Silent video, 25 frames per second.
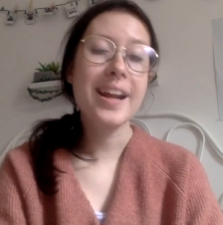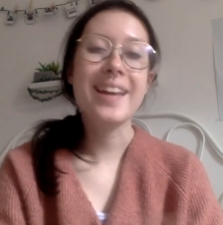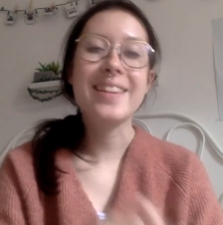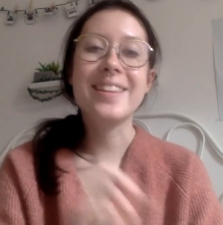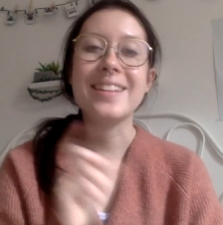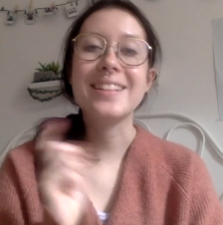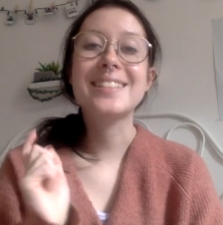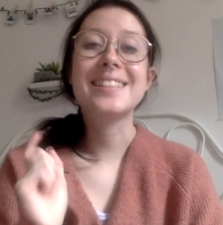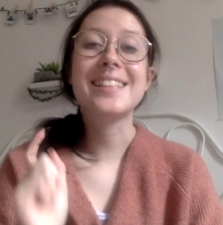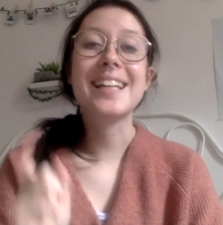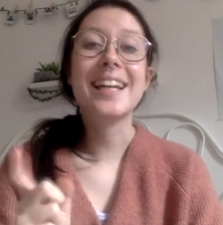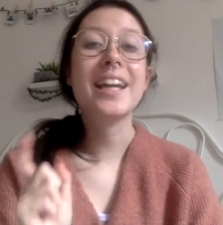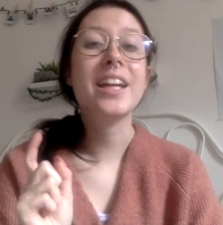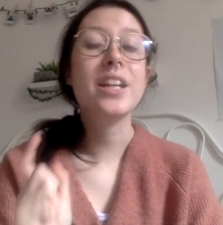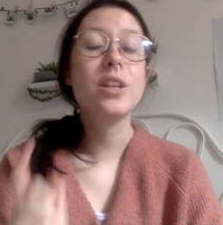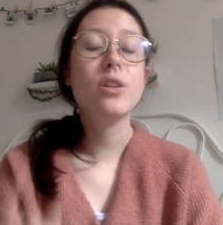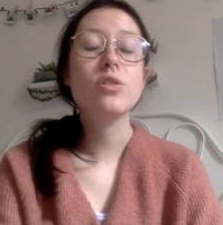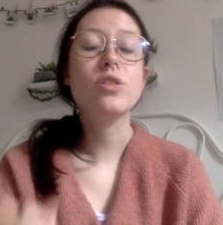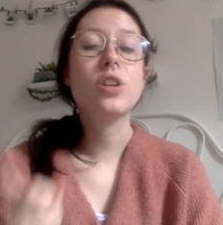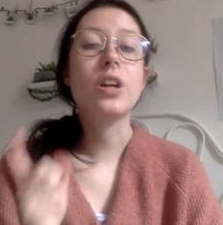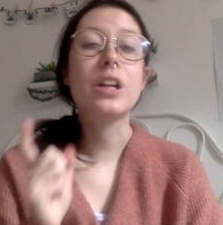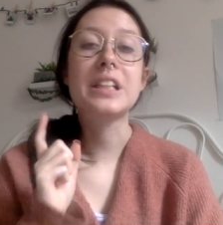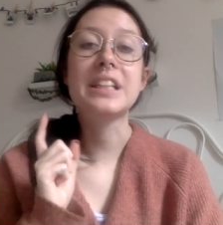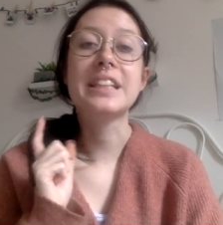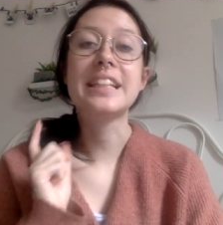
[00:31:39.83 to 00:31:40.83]
and the second you
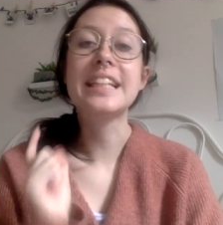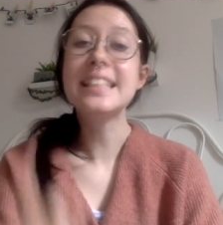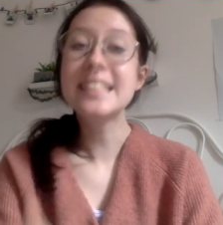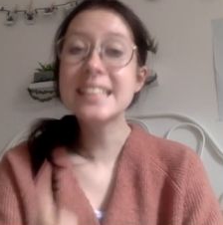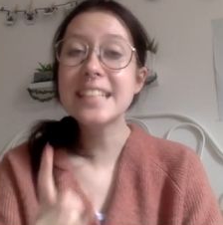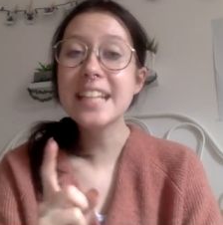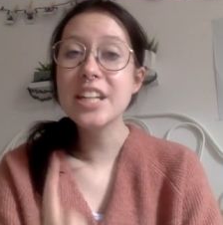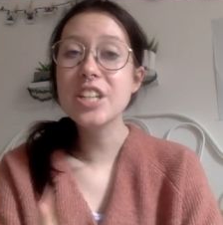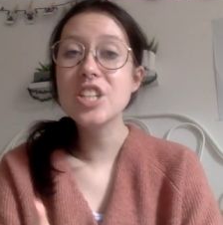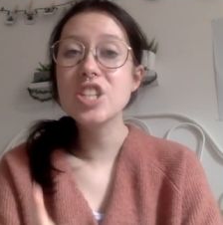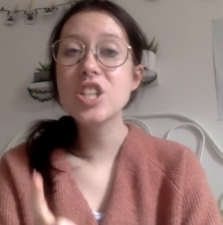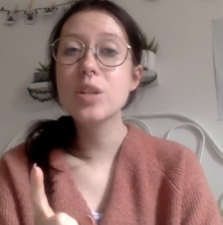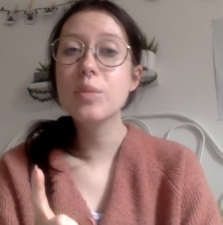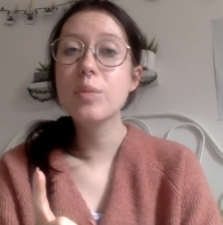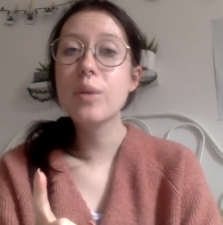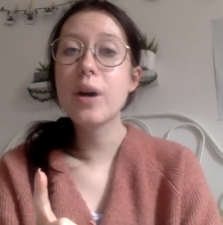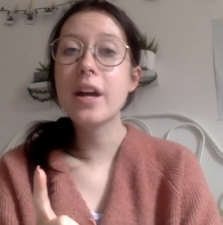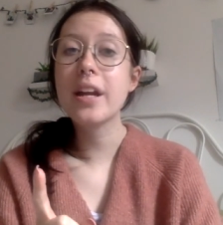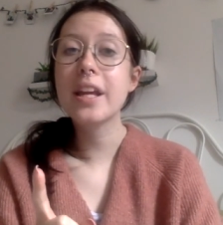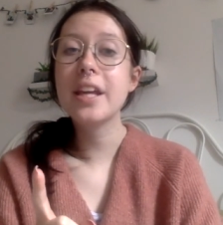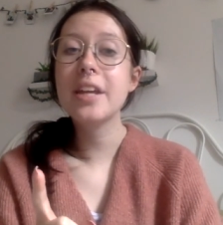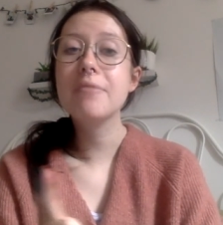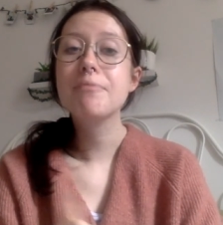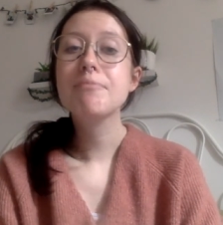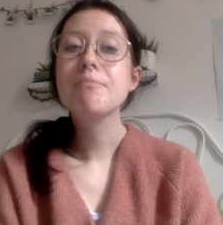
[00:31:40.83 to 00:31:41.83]
start listening to your
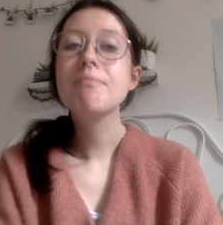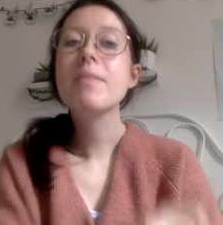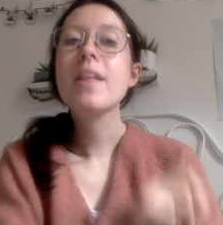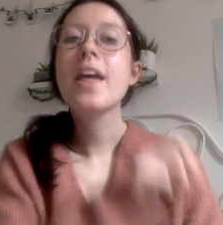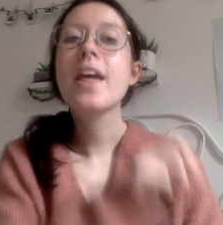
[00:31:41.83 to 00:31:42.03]
body,